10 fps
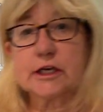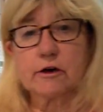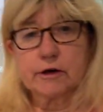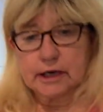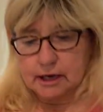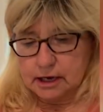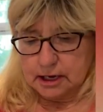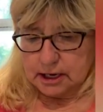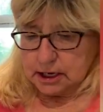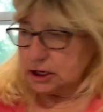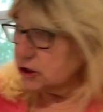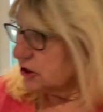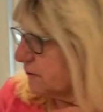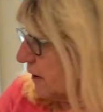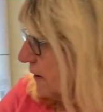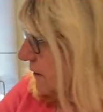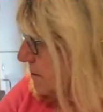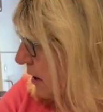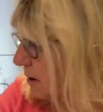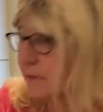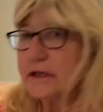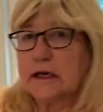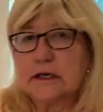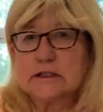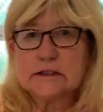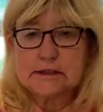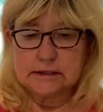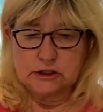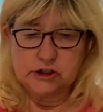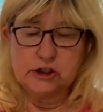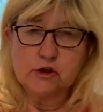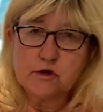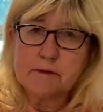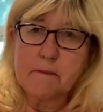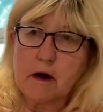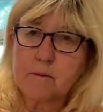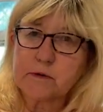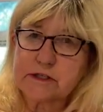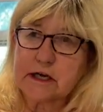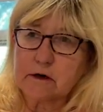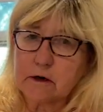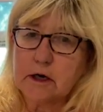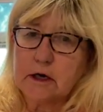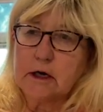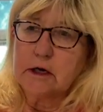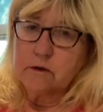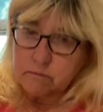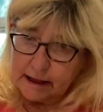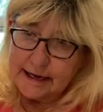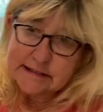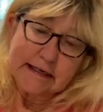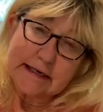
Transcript: area she found the mom and kittens, and she knew the mom was there last, like